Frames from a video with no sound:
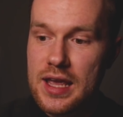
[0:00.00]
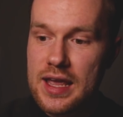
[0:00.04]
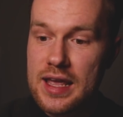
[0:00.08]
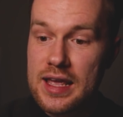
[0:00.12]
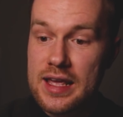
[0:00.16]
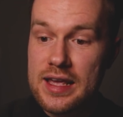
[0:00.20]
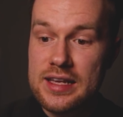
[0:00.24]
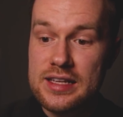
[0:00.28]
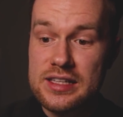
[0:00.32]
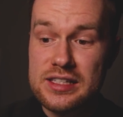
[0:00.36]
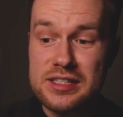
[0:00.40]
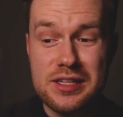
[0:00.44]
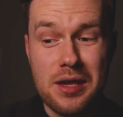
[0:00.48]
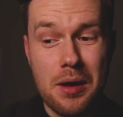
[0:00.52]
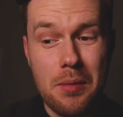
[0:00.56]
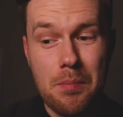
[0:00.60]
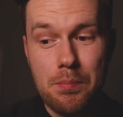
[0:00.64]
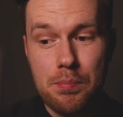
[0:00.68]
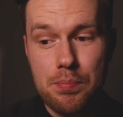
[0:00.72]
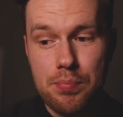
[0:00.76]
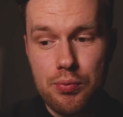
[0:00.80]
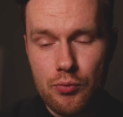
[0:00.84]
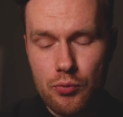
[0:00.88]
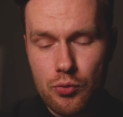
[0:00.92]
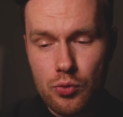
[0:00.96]
It is
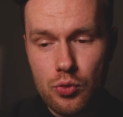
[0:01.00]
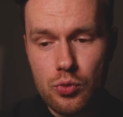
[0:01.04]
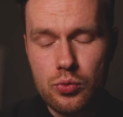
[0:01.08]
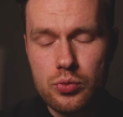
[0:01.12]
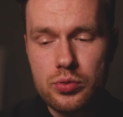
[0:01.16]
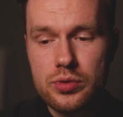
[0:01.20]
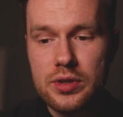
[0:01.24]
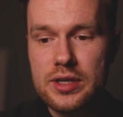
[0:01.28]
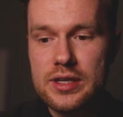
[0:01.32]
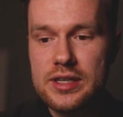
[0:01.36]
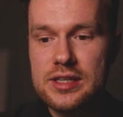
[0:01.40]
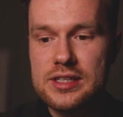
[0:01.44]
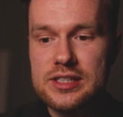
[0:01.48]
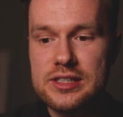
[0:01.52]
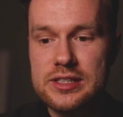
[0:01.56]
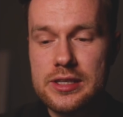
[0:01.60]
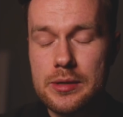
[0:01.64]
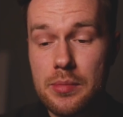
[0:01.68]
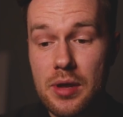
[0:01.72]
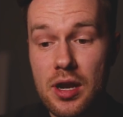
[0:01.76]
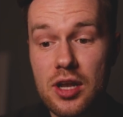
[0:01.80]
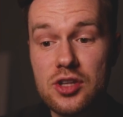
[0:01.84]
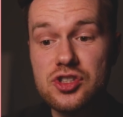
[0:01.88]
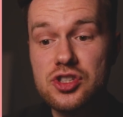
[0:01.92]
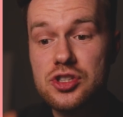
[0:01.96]
broadly
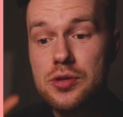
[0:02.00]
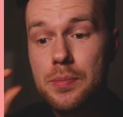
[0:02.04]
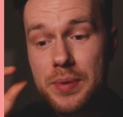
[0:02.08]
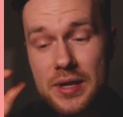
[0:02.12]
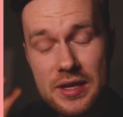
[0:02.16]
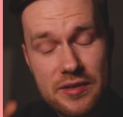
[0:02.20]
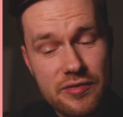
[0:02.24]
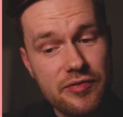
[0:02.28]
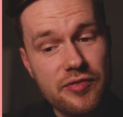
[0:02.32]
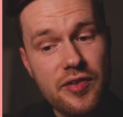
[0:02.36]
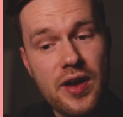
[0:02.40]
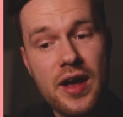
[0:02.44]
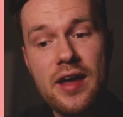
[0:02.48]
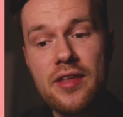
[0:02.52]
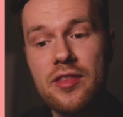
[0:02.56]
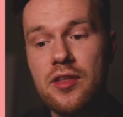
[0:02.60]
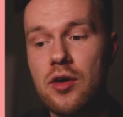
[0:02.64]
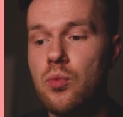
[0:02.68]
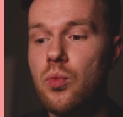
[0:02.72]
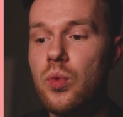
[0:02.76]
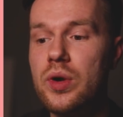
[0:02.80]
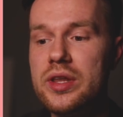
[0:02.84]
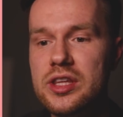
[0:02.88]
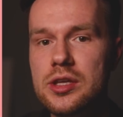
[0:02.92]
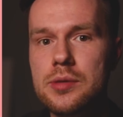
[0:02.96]
similar. To be fair though,
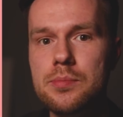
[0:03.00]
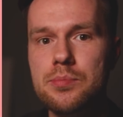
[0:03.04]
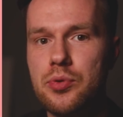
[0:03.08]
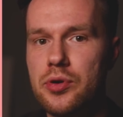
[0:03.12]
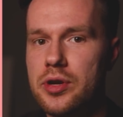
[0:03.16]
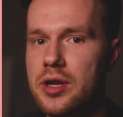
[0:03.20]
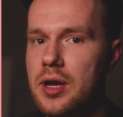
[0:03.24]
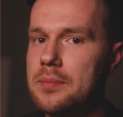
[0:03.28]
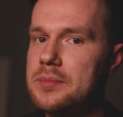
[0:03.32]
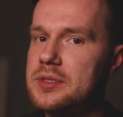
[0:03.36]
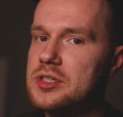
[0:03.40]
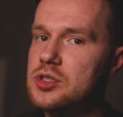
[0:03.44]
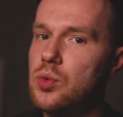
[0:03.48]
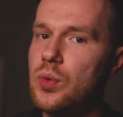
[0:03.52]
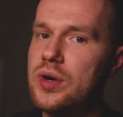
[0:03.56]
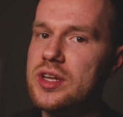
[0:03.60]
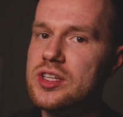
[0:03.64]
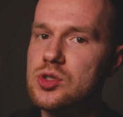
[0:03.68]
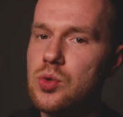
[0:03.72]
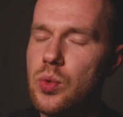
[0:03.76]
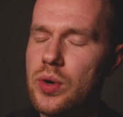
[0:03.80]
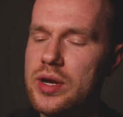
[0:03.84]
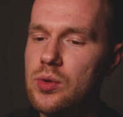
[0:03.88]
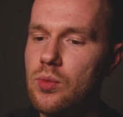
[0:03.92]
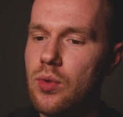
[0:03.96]
when you bring up the
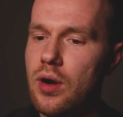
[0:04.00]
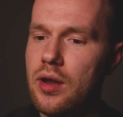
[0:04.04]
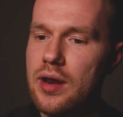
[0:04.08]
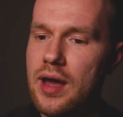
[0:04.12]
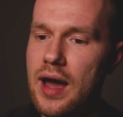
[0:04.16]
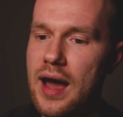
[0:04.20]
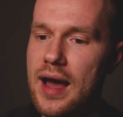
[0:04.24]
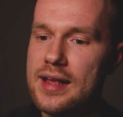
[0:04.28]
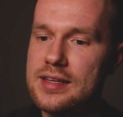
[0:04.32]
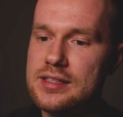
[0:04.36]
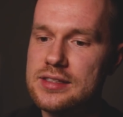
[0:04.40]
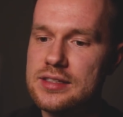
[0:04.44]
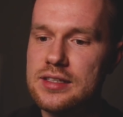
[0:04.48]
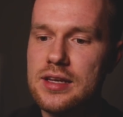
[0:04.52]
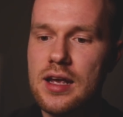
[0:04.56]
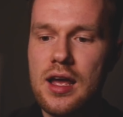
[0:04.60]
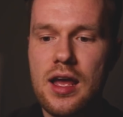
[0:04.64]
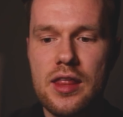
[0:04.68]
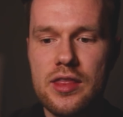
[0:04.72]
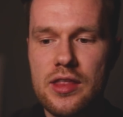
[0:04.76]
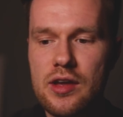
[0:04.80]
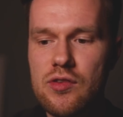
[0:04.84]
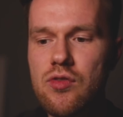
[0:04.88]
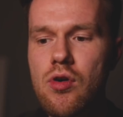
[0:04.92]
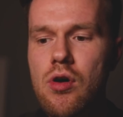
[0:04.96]
2021 Haas,
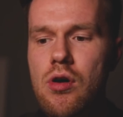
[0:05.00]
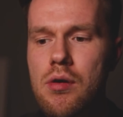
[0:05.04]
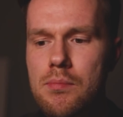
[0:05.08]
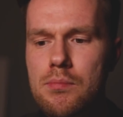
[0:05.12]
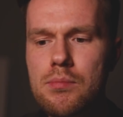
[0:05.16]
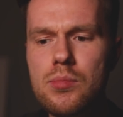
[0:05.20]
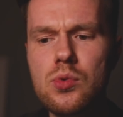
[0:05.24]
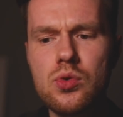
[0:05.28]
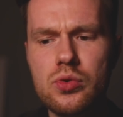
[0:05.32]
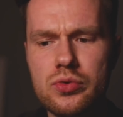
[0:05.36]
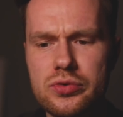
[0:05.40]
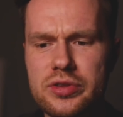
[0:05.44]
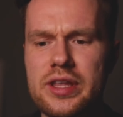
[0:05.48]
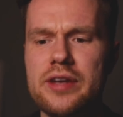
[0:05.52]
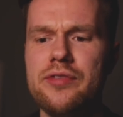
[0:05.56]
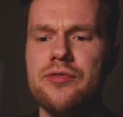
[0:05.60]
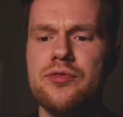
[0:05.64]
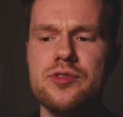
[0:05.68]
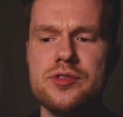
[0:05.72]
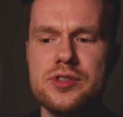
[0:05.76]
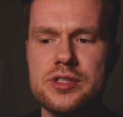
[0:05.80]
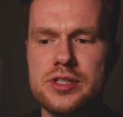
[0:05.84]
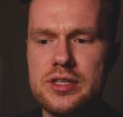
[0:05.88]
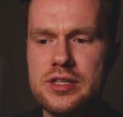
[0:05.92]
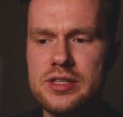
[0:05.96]
there are more
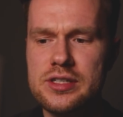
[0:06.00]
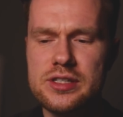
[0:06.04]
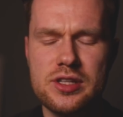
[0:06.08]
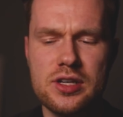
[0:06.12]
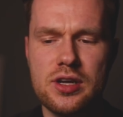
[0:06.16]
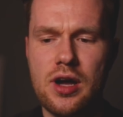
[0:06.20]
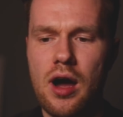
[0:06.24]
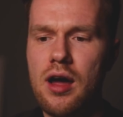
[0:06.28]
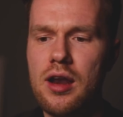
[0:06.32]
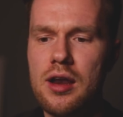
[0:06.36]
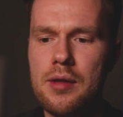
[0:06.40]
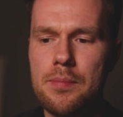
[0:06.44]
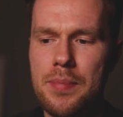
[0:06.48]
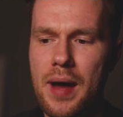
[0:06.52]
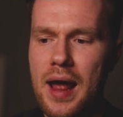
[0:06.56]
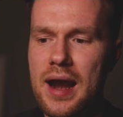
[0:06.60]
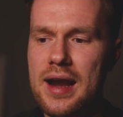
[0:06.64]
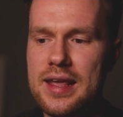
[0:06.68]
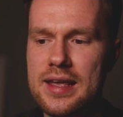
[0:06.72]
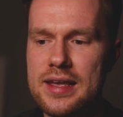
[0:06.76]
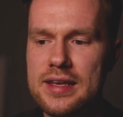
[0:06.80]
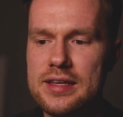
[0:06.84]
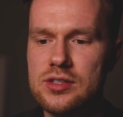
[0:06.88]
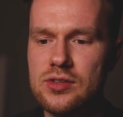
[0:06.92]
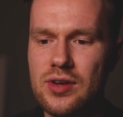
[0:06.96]
differences. The color
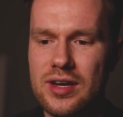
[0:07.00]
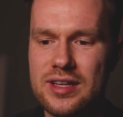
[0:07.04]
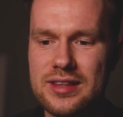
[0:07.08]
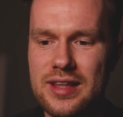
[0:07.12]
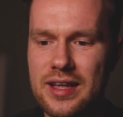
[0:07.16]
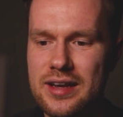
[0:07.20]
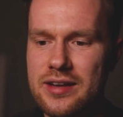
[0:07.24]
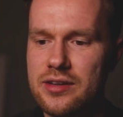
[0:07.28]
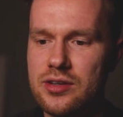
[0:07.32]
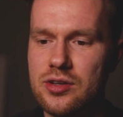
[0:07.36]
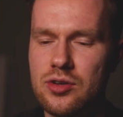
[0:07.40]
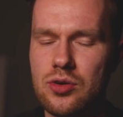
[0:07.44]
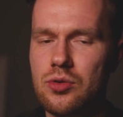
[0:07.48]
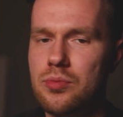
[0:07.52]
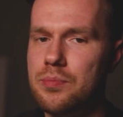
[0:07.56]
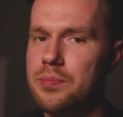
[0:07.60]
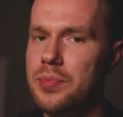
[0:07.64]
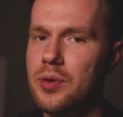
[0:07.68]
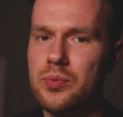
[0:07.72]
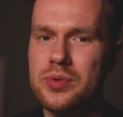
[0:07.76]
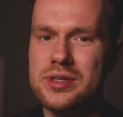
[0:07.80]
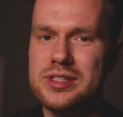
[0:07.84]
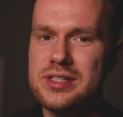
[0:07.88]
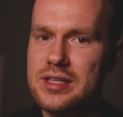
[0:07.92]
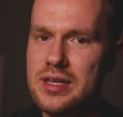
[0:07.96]
palette is identical,
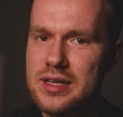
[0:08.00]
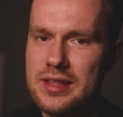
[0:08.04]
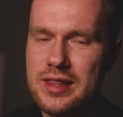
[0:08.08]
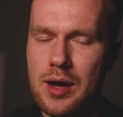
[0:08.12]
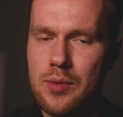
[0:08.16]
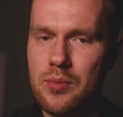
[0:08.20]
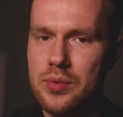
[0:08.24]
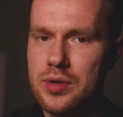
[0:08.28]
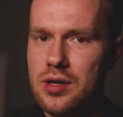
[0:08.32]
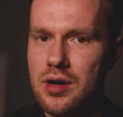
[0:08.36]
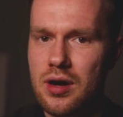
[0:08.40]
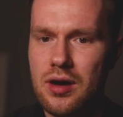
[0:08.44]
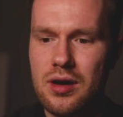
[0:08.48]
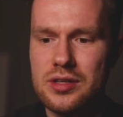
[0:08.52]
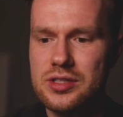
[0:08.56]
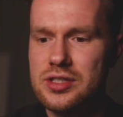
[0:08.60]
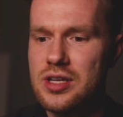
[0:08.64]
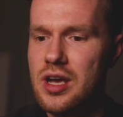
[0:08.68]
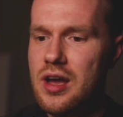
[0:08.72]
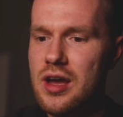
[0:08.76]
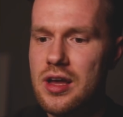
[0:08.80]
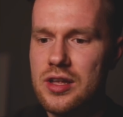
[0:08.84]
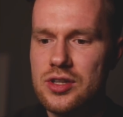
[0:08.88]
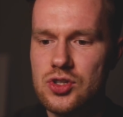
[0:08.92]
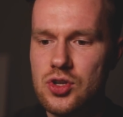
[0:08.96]
but we see that with cars
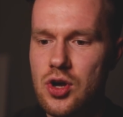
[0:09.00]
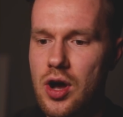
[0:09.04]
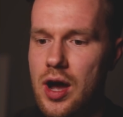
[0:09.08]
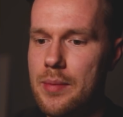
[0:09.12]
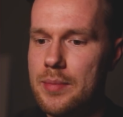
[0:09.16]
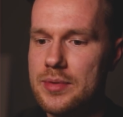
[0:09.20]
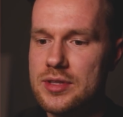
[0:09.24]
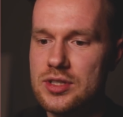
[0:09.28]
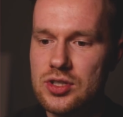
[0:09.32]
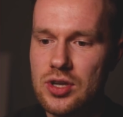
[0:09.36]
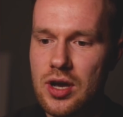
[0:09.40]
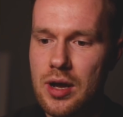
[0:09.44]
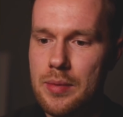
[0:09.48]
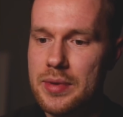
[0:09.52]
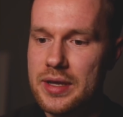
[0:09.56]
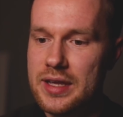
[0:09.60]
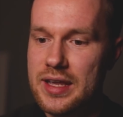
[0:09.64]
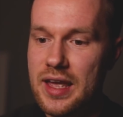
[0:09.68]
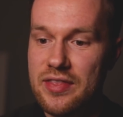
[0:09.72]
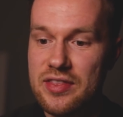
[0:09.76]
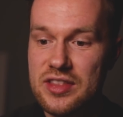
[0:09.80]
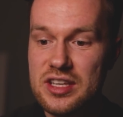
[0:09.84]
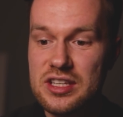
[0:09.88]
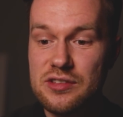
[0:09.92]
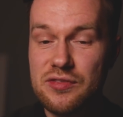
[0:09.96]
time and time
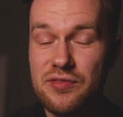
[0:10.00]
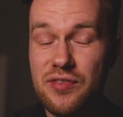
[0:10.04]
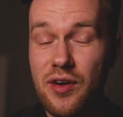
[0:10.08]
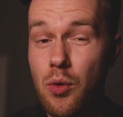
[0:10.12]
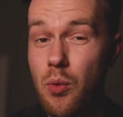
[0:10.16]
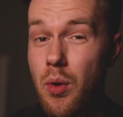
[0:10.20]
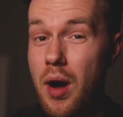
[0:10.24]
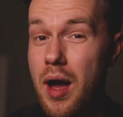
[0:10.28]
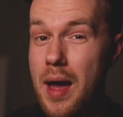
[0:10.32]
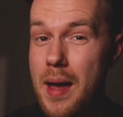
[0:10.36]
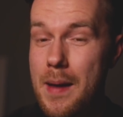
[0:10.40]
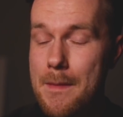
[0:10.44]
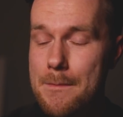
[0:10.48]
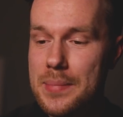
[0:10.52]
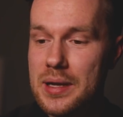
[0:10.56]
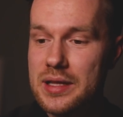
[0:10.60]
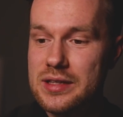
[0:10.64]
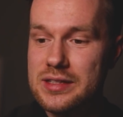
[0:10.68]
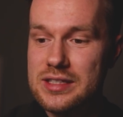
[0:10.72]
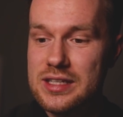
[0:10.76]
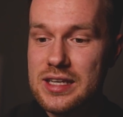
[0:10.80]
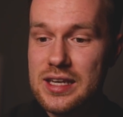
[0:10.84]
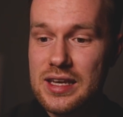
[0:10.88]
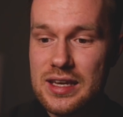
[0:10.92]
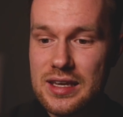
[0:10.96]
again. This felt
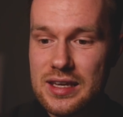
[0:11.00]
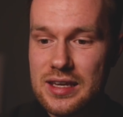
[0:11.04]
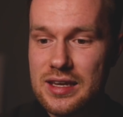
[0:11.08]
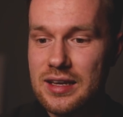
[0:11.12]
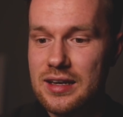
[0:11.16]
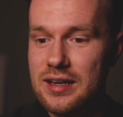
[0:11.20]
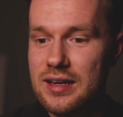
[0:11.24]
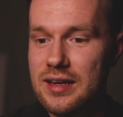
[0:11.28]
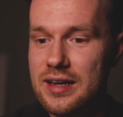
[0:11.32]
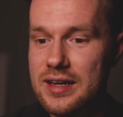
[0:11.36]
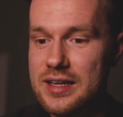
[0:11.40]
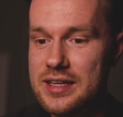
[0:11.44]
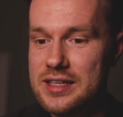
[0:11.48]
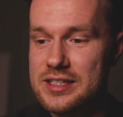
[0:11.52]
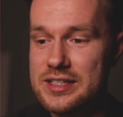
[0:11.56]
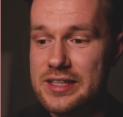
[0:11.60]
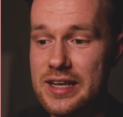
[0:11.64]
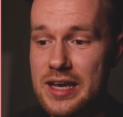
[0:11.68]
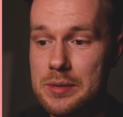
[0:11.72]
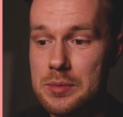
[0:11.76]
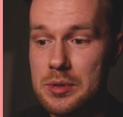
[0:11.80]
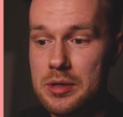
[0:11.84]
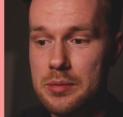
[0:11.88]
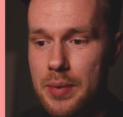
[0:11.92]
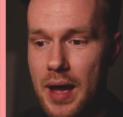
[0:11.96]
particularly
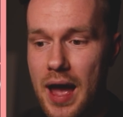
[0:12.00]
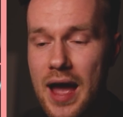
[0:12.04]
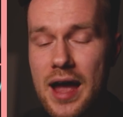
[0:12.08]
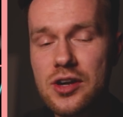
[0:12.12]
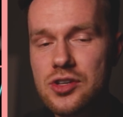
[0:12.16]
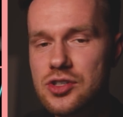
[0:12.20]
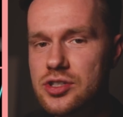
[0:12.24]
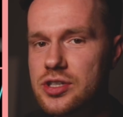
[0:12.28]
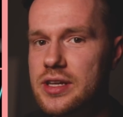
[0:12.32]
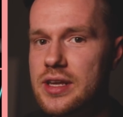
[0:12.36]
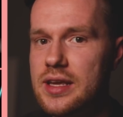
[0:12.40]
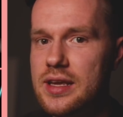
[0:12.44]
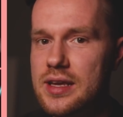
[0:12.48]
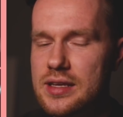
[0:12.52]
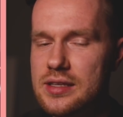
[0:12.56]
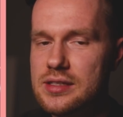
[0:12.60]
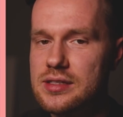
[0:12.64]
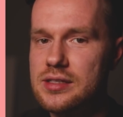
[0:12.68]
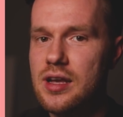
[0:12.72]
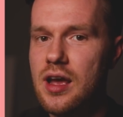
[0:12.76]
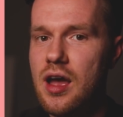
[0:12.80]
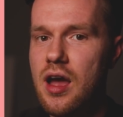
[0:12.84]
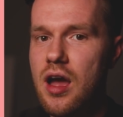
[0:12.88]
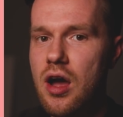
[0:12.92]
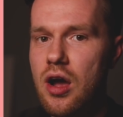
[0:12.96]
samey, but actually
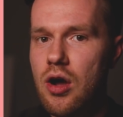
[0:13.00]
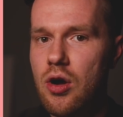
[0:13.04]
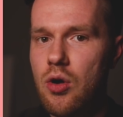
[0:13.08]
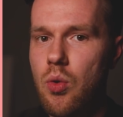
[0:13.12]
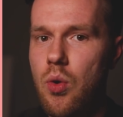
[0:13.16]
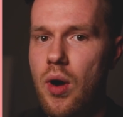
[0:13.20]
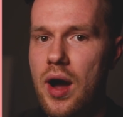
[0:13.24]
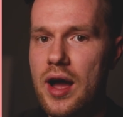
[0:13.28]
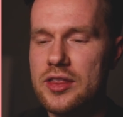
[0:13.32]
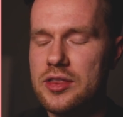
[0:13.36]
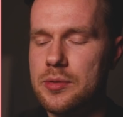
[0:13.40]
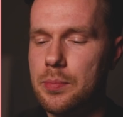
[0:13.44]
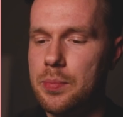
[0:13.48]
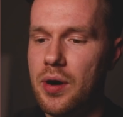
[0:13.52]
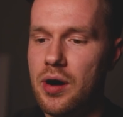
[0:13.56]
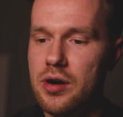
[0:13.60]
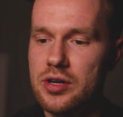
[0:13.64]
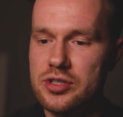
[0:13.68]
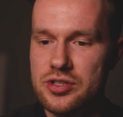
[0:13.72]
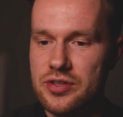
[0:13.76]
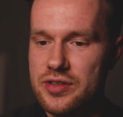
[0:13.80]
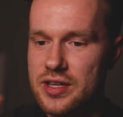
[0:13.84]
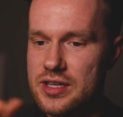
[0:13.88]
is quite a departure.